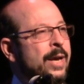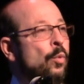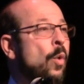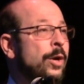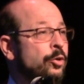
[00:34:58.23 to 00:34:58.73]

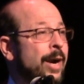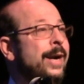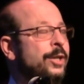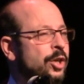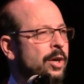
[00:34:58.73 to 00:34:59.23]
in one
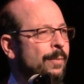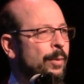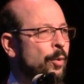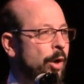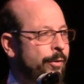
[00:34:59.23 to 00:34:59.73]
drainage at
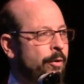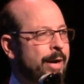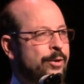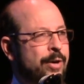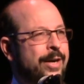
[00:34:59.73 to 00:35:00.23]
Hubbard Brook. There are
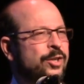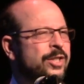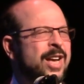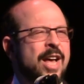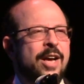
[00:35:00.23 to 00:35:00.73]
eight
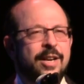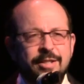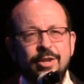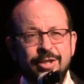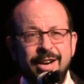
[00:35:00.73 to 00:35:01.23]
drainages,
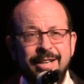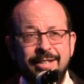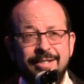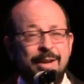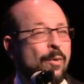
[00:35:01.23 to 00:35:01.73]
because they're
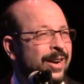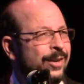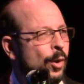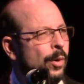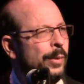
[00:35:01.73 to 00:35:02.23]
scientists. They want
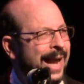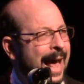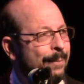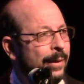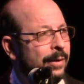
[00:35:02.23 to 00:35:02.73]
to know what would
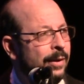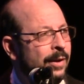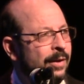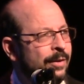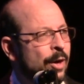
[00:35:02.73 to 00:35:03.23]
happen,
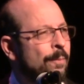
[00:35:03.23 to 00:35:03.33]
you